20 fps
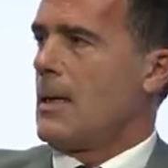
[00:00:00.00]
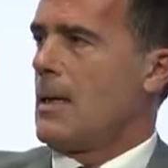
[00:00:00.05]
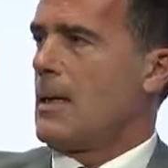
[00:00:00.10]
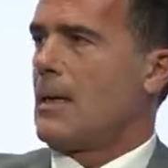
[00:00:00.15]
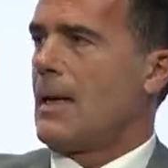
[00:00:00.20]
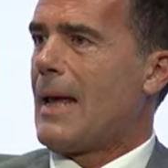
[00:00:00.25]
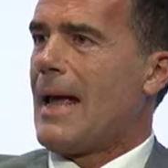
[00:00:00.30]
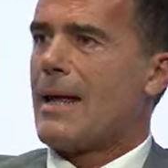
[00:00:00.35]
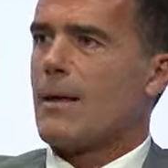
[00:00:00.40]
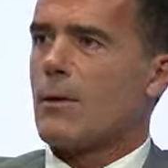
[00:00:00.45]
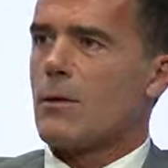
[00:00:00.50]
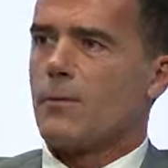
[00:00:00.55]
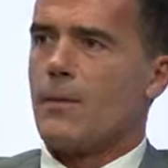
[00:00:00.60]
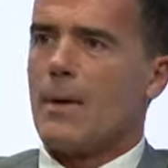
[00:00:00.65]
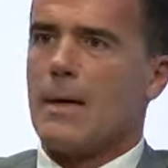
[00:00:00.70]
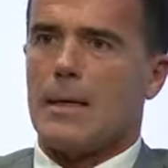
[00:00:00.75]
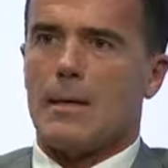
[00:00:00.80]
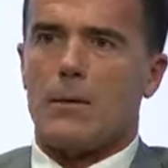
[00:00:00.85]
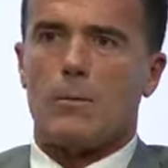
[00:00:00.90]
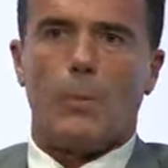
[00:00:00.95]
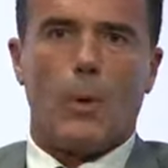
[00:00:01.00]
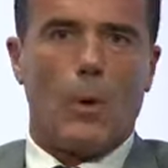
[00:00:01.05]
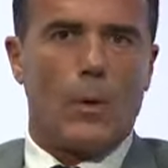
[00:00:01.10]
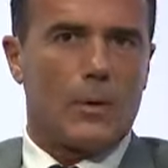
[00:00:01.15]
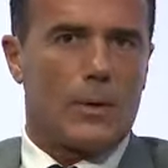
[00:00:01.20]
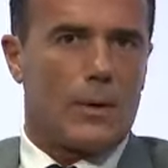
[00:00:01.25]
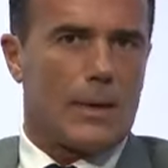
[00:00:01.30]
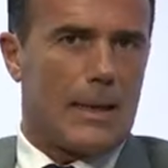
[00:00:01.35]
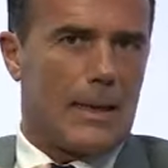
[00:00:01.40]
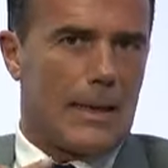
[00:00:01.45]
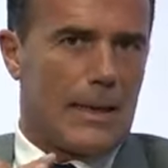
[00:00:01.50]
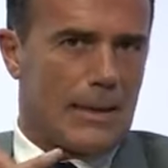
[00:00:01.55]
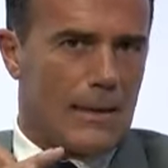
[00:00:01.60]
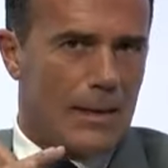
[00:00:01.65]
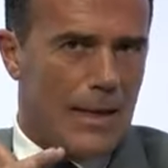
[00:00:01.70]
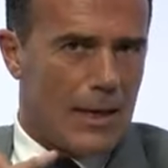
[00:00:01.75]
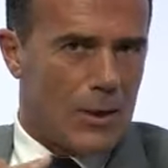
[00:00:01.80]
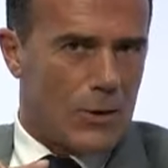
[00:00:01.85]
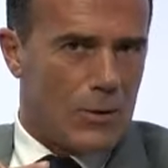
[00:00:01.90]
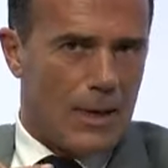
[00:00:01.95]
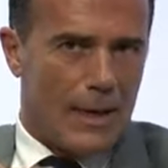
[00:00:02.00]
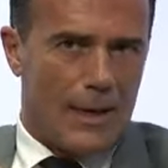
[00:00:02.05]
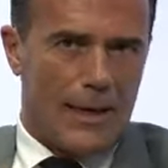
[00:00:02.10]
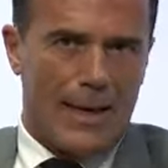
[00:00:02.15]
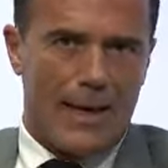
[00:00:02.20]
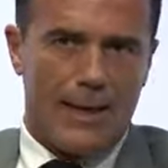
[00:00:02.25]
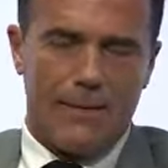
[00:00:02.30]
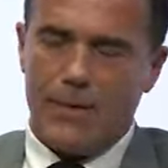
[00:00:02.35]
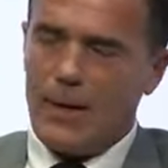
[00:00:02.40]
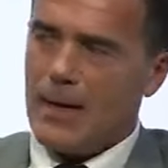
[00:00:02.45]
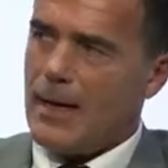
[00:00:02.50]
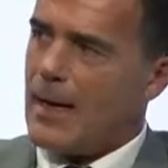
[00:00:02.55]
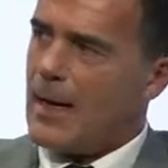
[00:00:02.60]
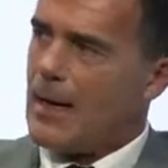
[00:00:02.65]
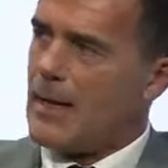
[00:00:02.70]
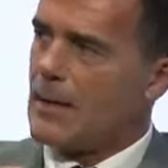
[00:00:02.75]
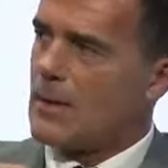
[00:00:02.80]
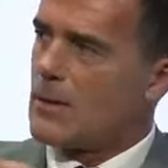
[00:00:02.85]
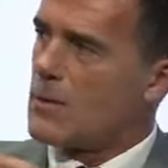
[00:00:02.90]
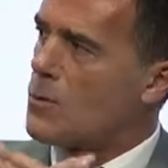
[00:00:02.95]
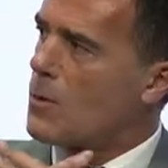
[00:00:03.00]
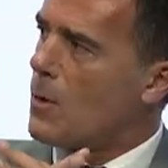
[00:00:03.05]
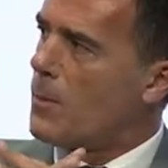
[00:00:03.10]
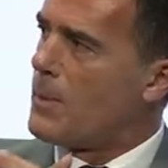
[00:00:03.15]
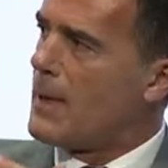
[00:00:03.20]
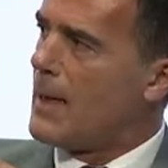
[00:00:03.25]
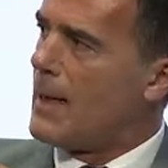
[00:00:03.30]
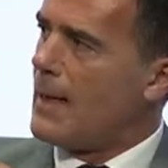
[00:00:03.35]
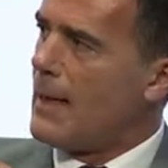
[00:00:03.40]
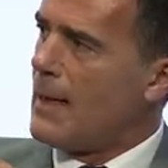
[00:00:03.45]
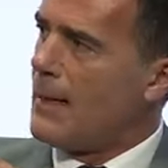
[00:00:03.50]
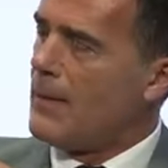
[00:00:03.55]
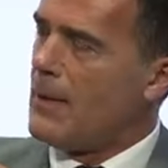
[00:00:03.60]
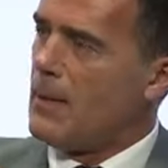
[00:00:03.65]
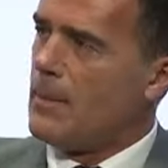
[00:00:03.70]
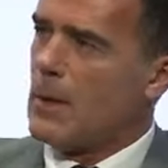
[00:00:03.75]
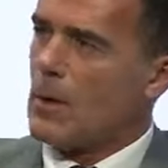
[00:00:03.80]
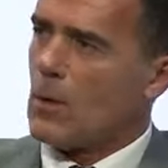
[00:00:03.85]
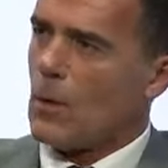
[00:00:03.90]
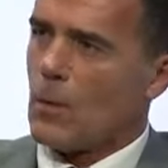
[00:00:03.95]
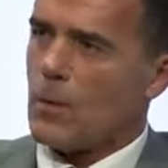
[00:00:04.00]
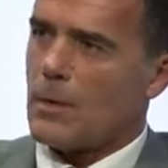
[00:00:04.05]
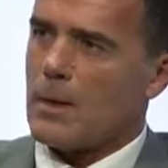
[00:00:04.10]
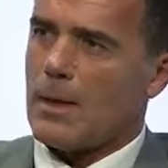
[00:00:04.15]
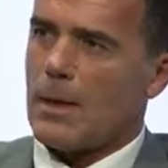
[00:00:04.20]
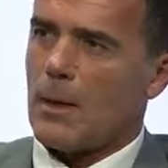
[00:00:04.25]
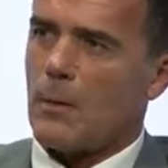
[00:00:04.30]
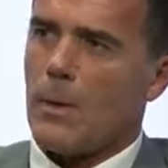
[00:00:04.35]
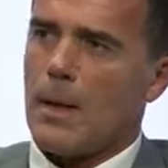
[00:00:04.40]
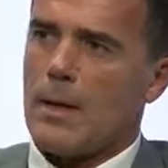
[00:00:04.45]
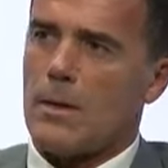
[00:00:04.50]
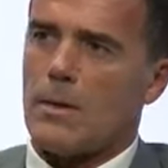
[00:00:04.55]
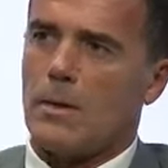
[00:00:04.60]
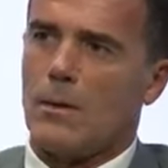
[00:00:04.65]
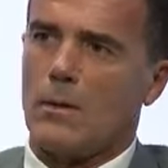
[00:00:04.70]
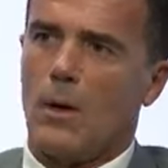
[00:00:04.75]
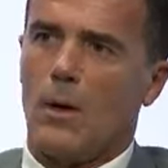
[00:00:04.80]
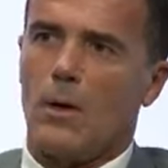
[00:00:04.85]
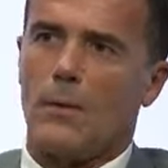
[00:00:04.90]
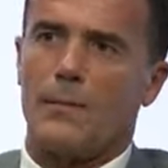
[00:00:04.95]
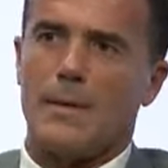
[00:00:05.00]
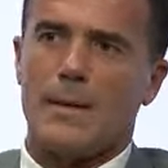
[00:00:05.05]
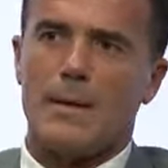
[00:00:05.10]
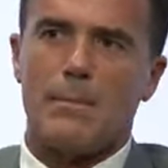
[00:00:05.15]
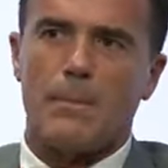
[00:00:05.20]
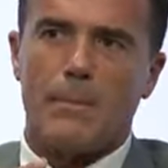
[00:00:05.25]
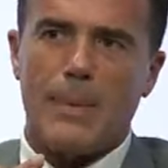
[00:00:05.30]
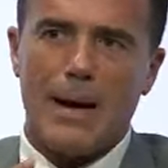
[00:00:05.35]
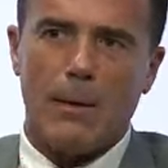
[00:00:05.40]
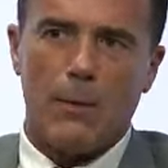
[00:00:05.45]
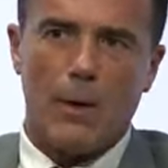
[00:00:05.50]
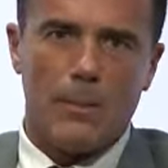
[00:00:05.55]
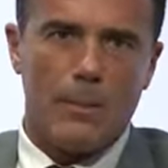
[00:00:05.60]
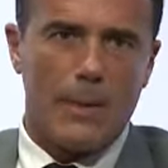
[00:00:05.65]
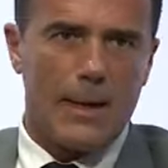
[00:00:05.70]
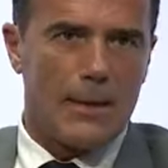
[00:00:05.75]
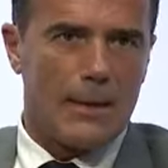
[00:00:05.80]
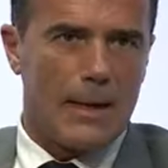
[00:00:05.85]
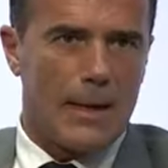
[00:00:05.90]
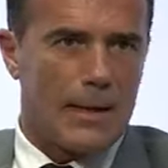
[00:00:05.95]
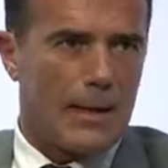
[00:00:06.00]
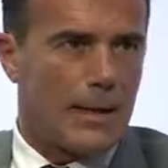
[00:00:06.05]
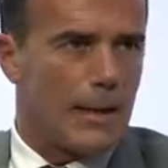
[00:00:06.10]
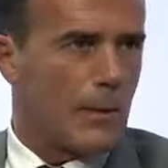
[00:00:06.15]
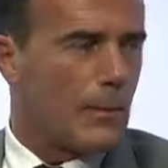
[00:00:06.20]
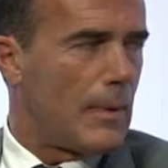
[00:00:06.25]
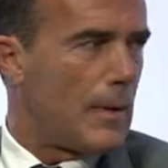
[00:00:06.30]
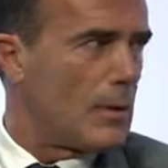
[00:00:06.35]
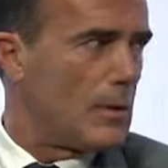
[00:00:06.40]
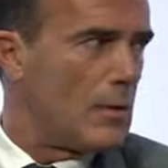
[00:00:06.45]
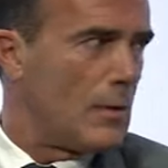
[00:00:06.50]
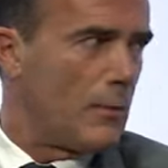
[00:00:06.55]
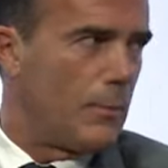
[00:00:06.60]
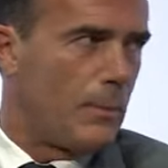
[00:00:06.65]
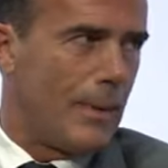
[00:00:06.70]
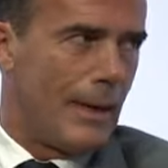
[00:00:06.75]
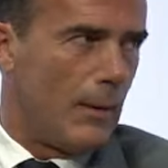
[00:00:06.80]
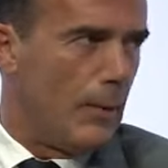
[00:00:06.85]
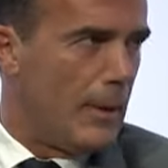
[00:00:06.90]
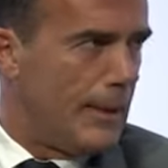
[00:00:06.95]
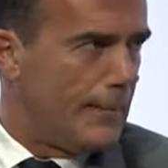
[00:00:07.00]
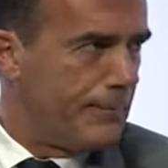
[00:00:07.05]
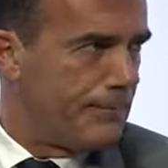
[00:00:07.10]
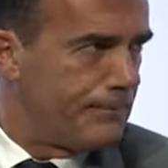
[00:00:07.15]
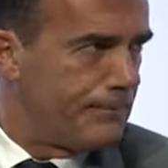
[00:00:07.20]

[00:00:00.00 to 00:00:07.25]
the answer is both at national level and European level, because it's a question of empowerment and it's a question of power.